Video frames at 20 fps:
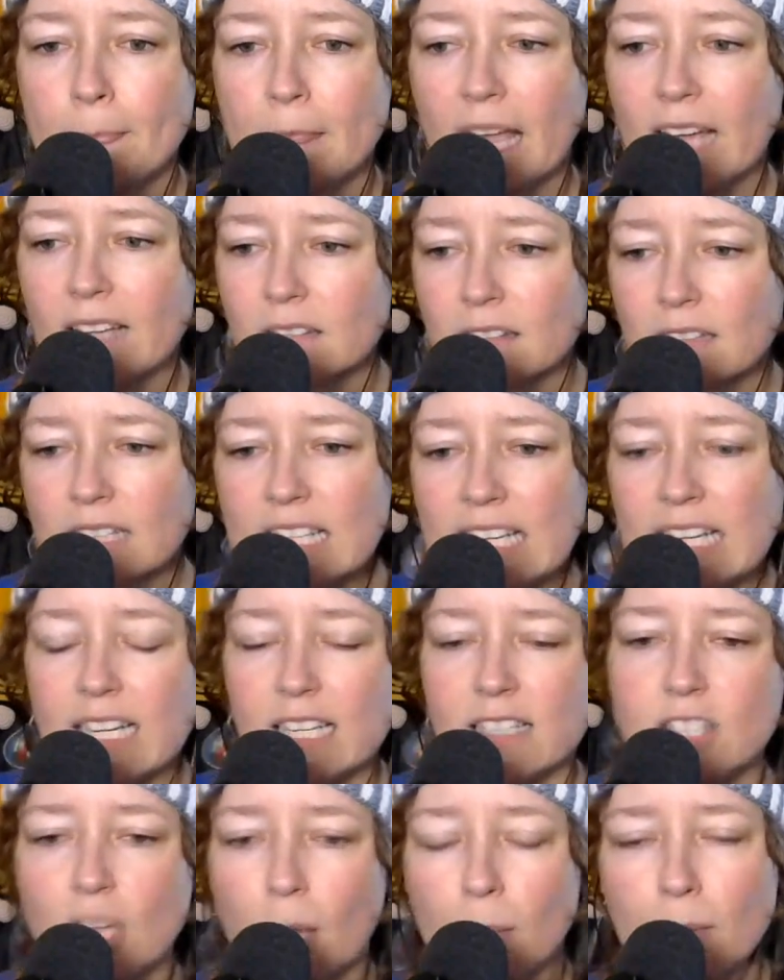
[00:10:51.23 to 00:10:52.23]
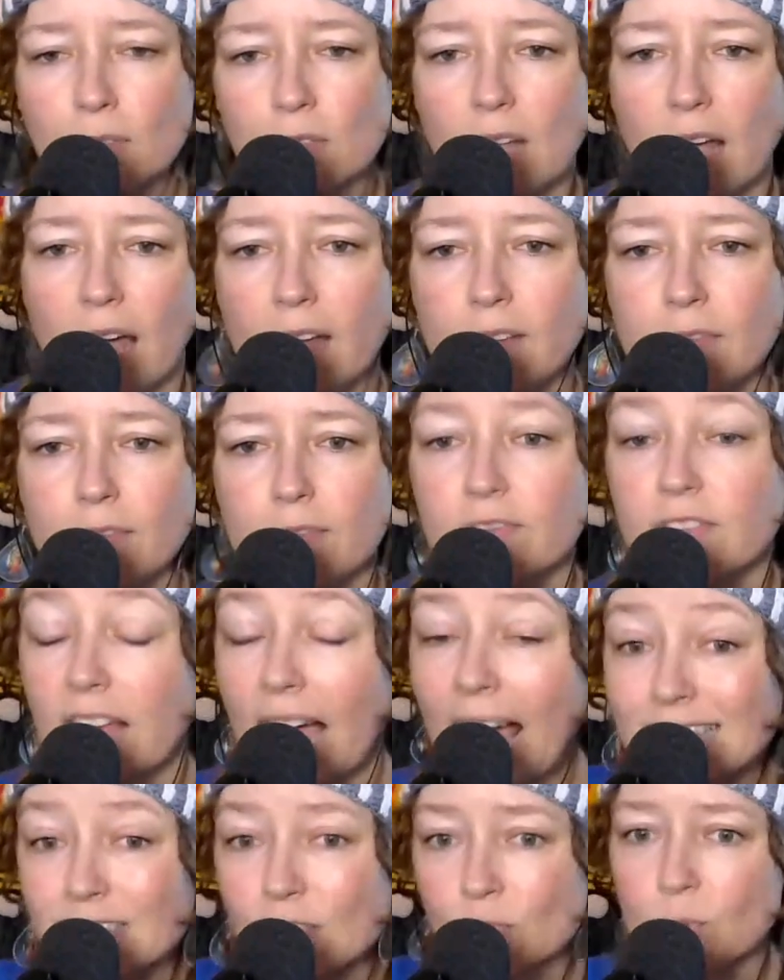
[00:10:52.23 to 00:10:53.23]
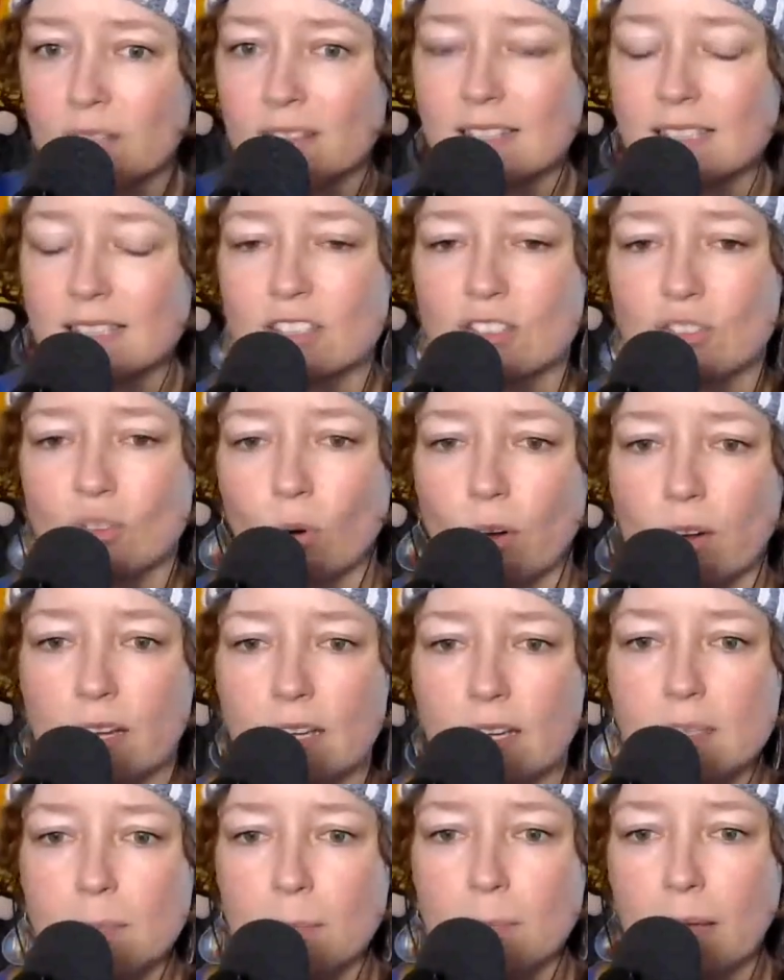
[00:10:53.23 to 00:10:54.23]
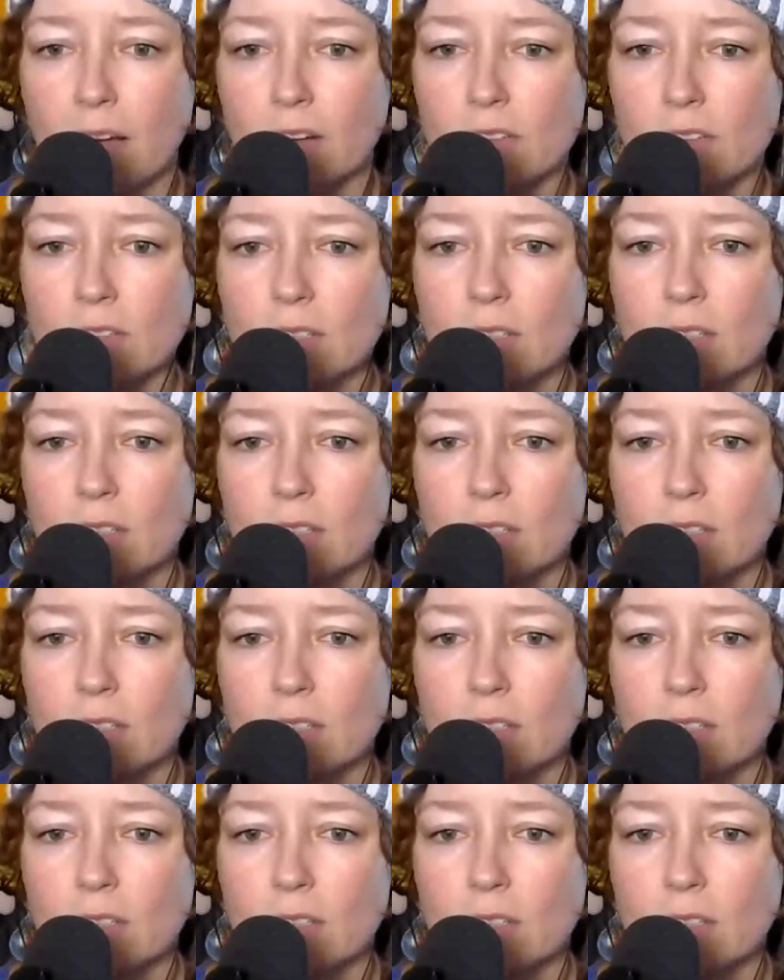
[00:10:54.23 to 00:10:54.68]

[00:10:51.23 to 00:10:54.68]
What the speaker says: and leading a double life." That's what this story is about.